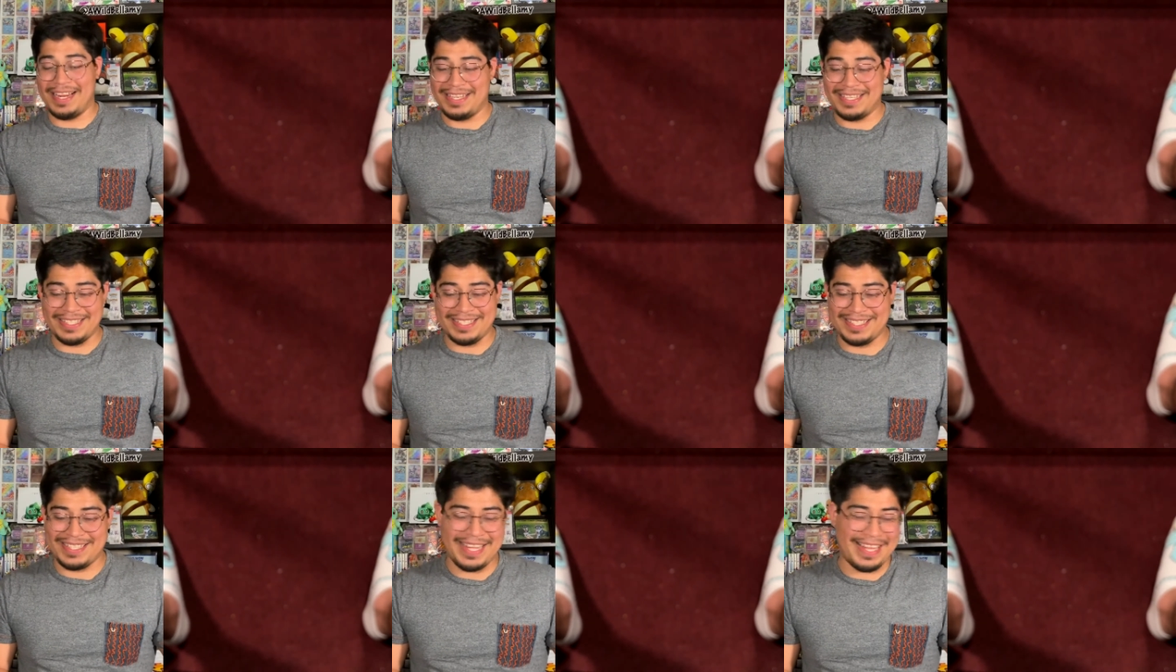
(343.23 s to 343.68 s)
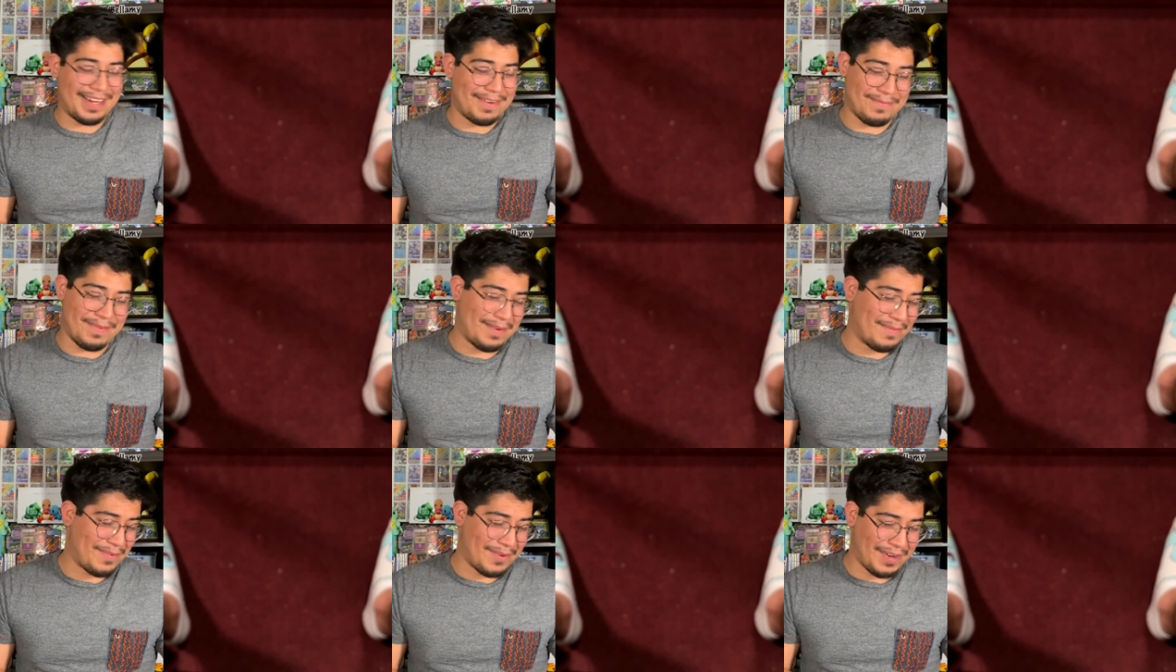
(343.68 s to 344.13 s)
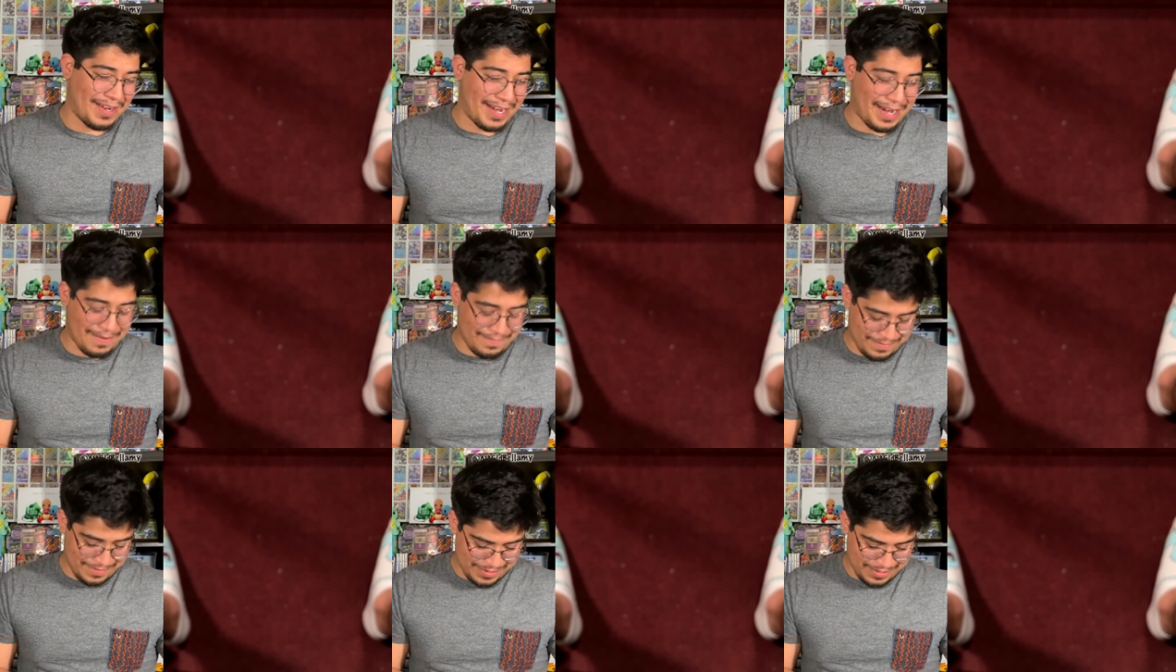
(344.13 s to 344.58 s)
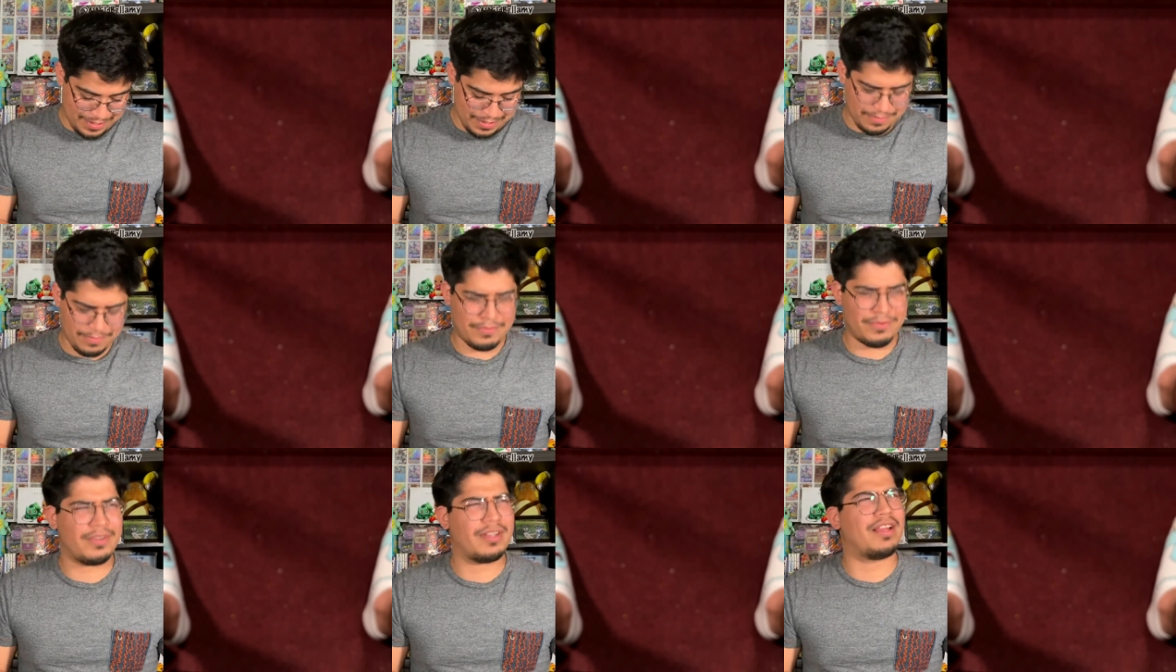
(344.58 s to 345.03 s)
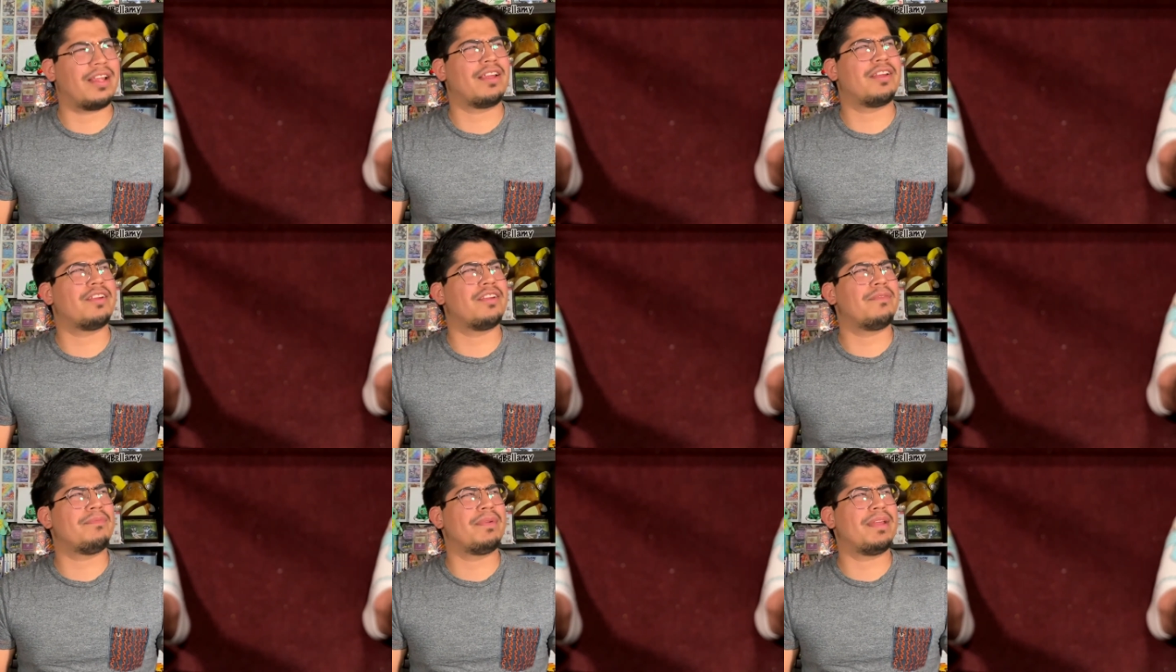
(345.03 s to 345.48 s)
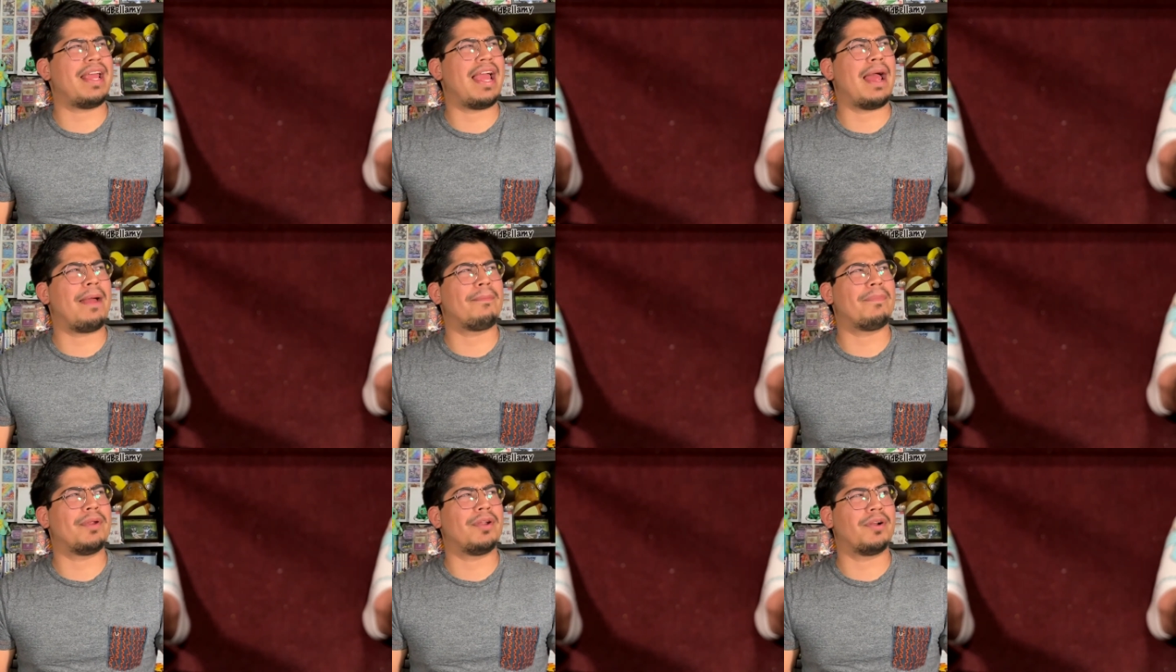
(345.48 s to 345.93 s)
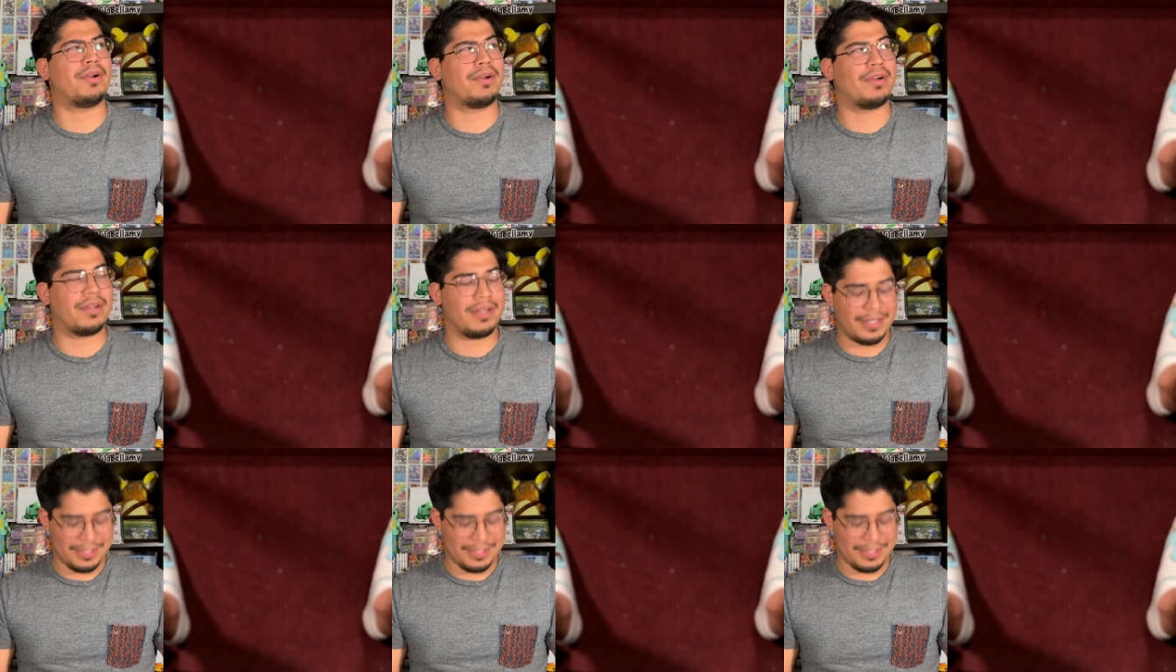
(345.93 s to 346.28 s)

just couldn't be more happy. I couldn't be happier.